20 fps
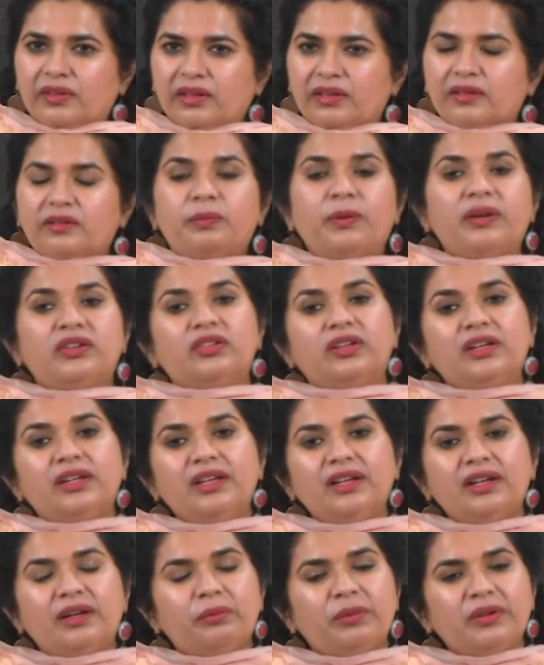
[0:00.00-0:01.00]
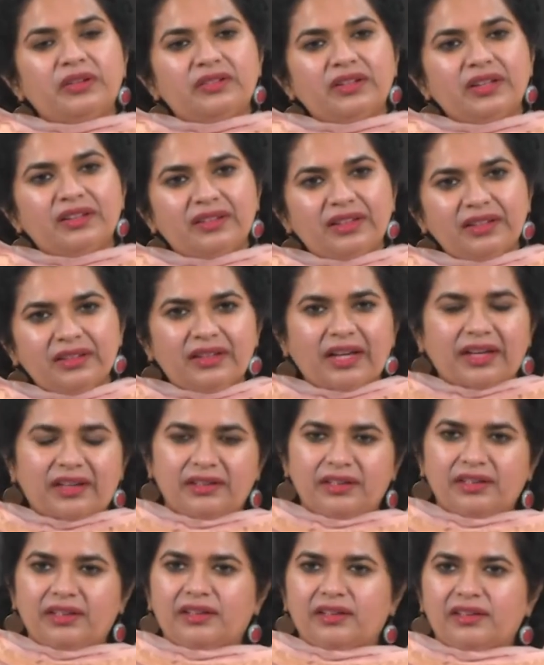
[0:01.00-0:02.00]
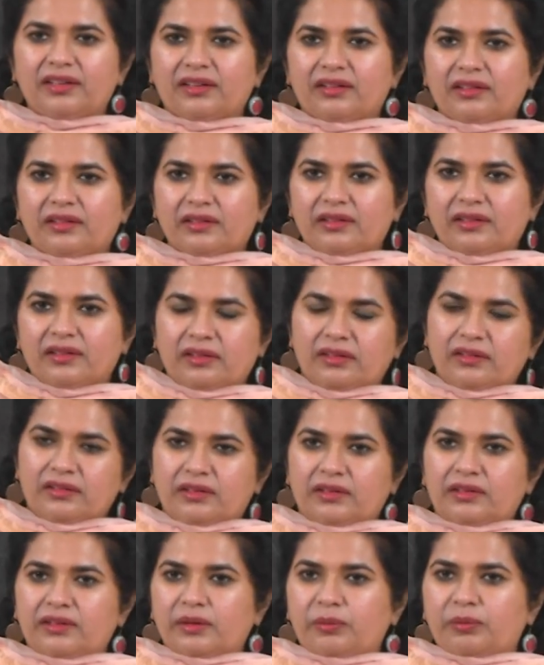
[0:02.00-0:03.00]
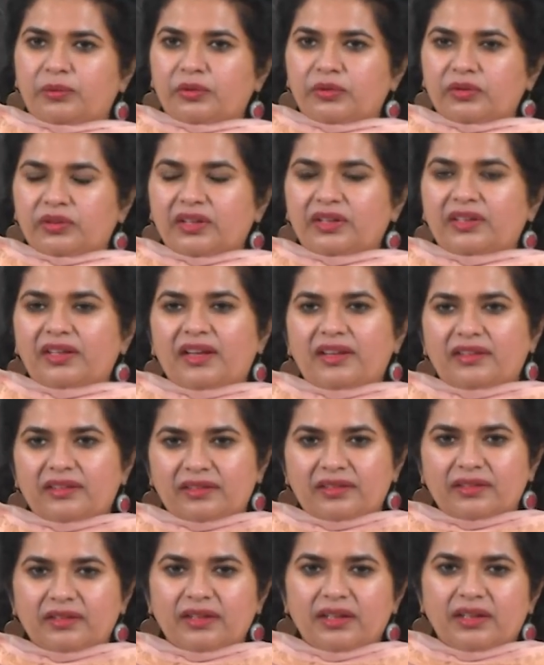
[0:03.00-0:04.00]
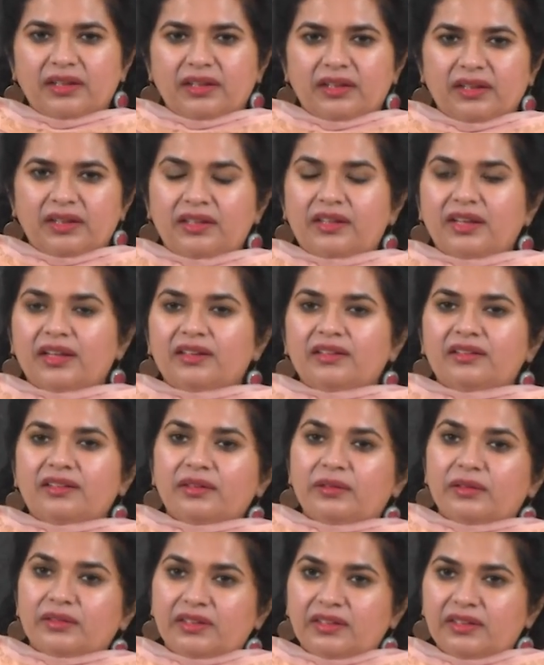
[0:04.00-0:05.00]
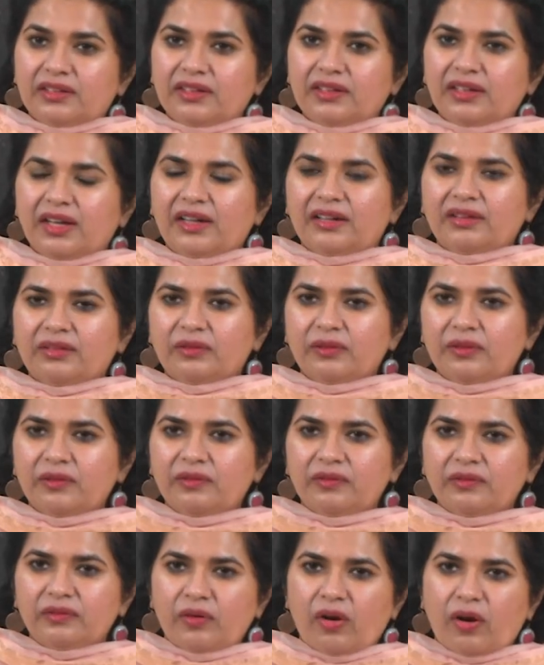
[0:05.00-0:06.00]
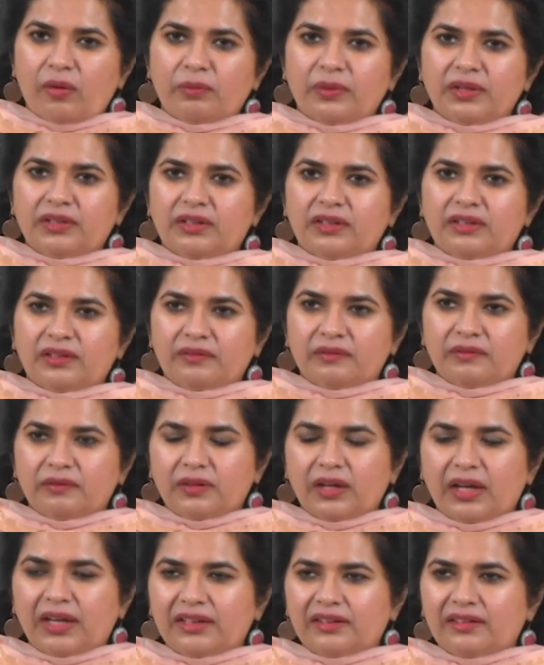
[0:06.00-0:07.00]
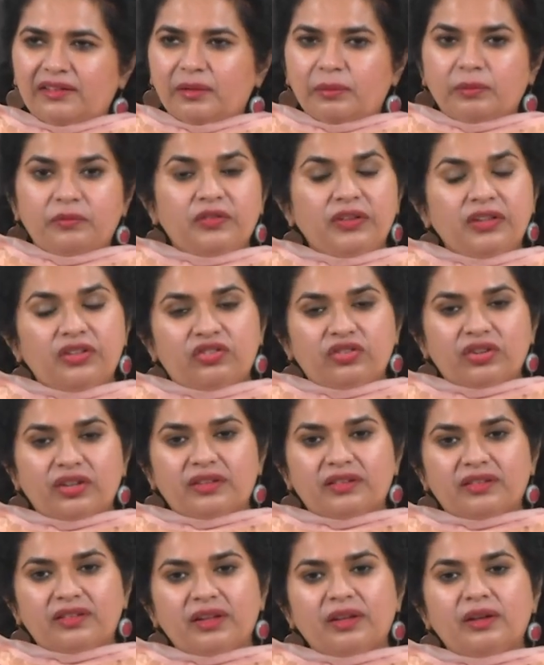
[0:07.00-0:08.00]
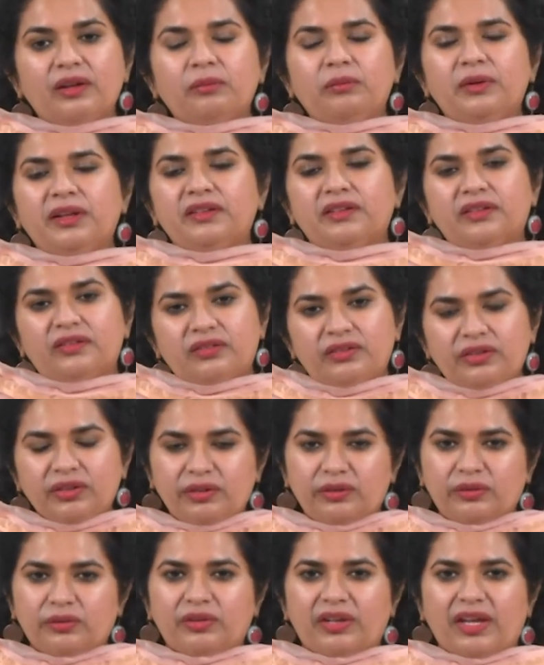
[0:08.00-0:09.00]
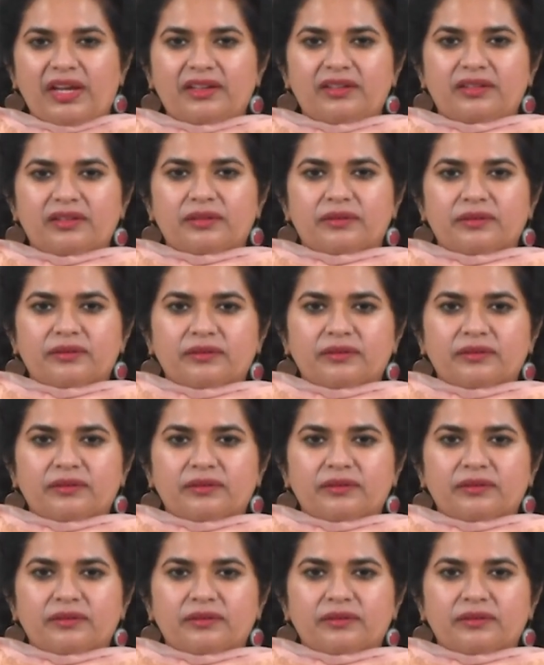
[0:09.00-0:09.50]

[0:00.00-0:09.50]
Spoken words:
especially a business and technical report. It has certain kinds of a format and some features. Please stick to that.